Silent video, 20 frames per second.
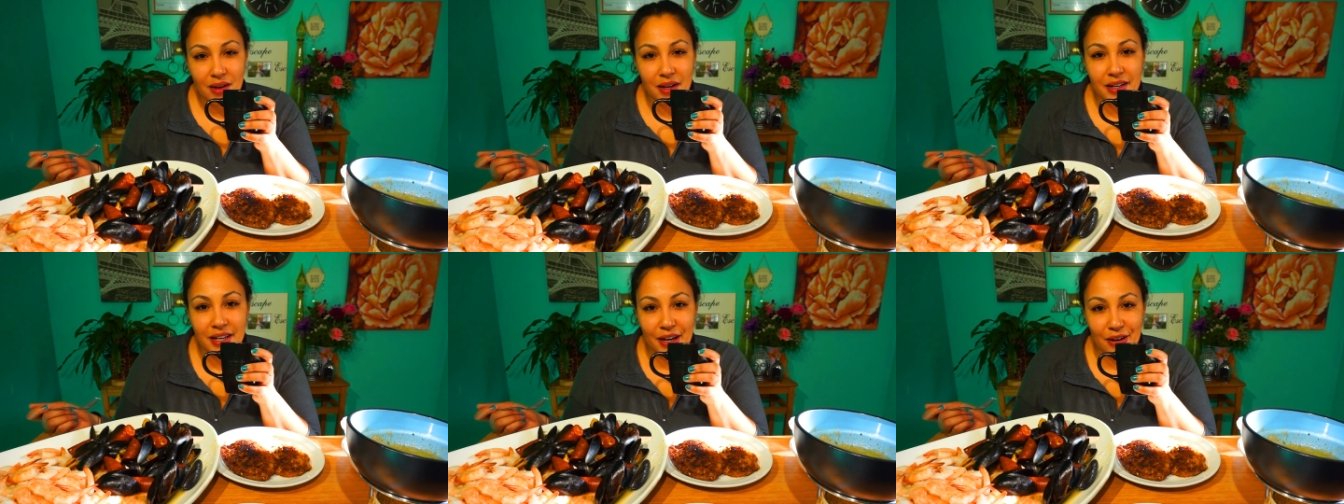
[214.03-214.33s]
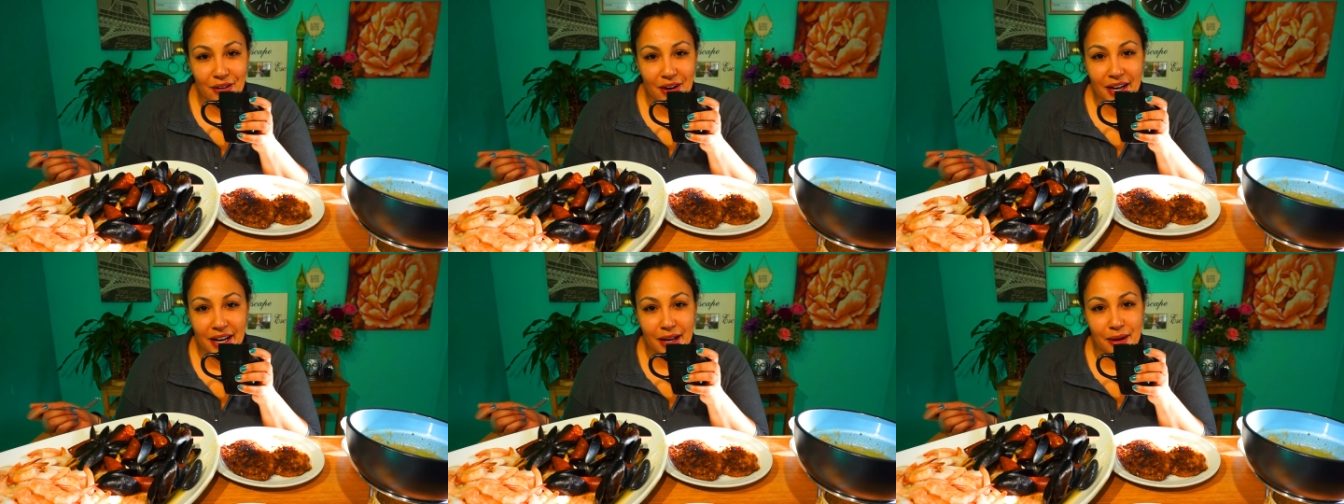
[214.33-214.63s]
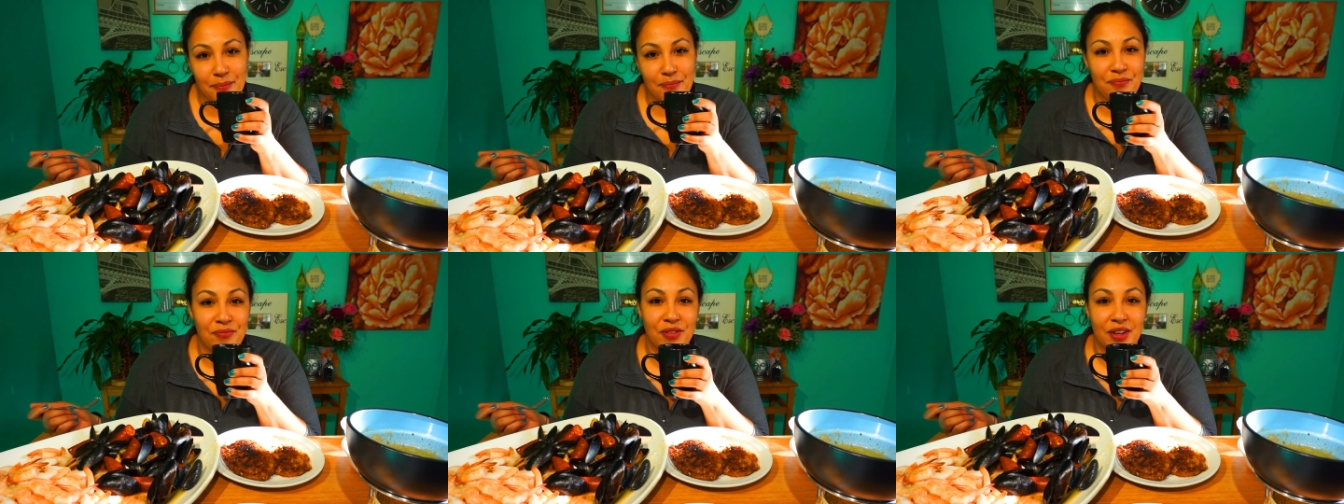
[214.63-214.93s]
here I
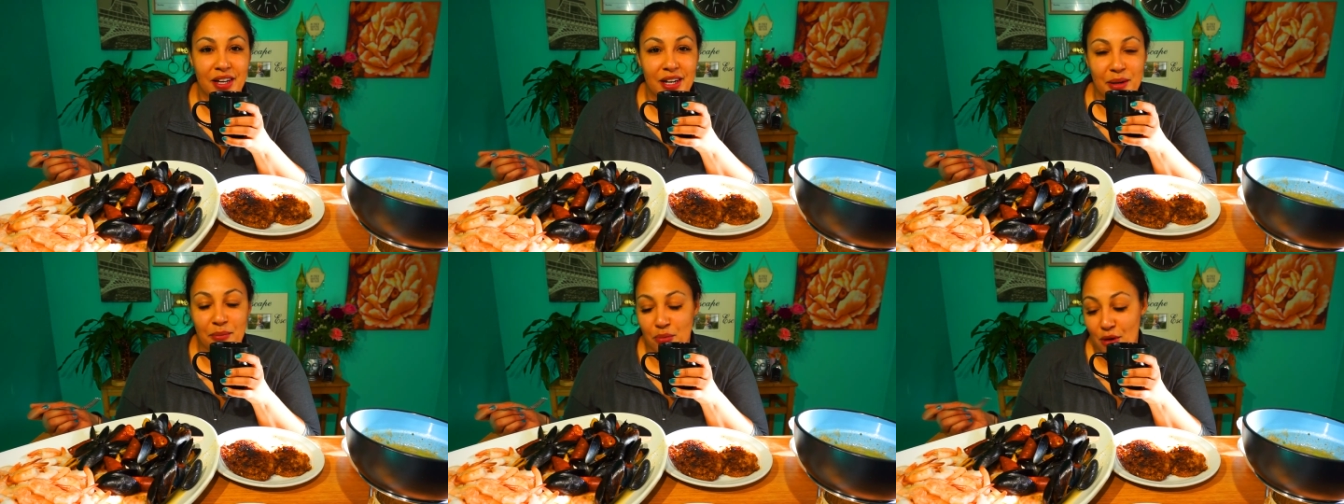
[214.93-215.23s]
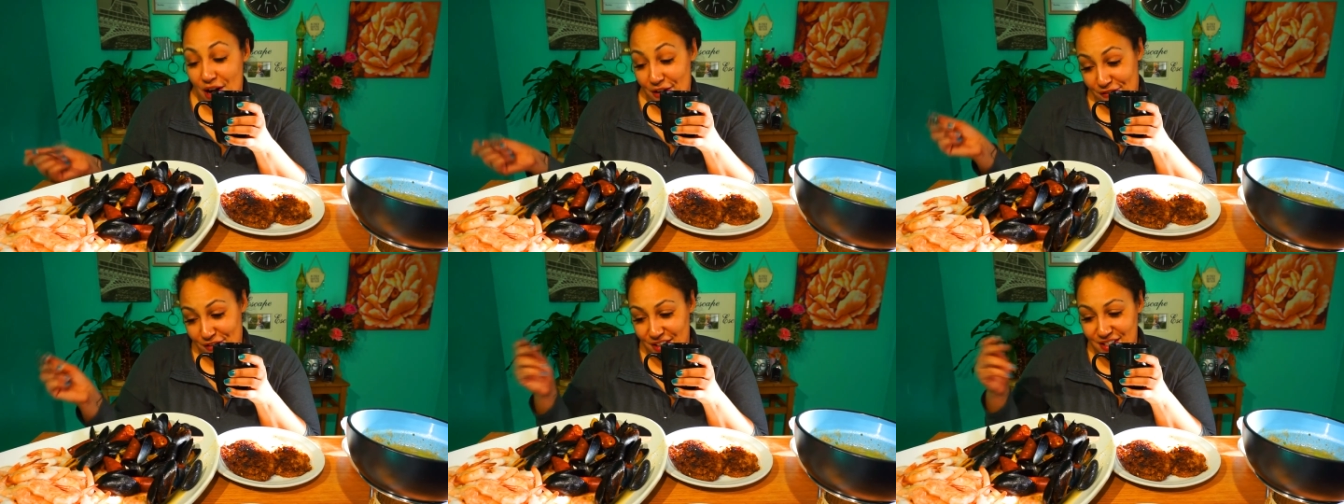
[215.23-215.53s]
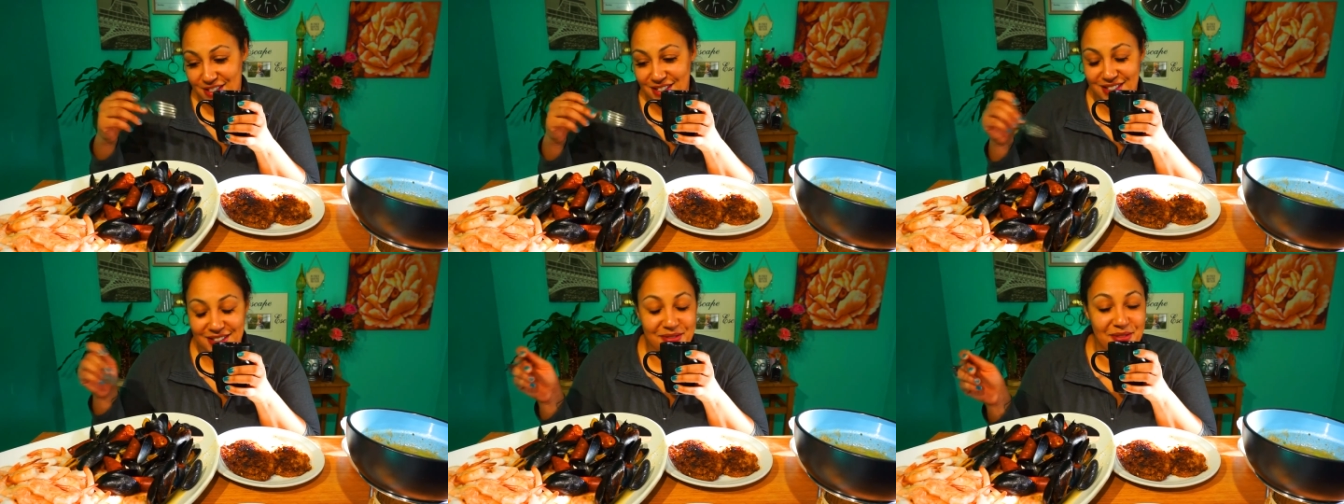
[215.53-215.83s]
am eating
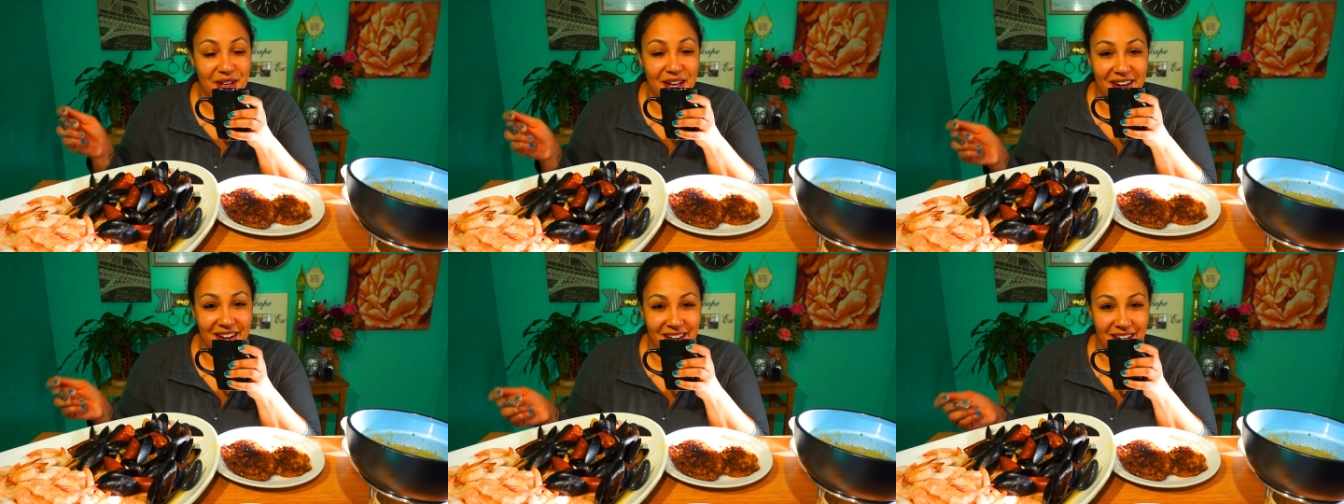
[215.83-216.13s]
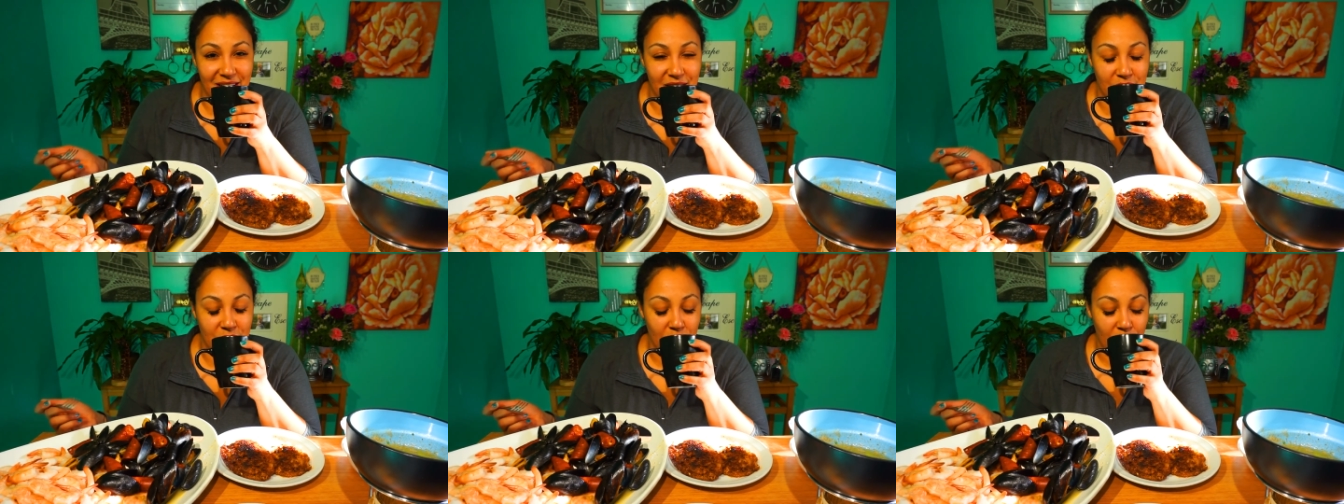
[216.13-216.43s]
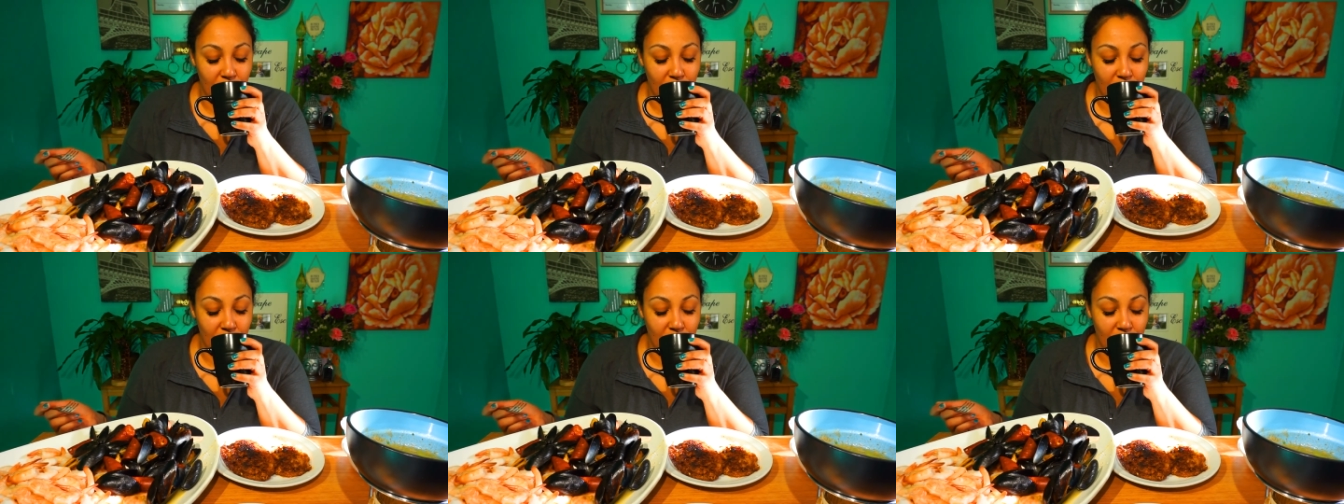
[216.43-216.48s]
breakfast yet again.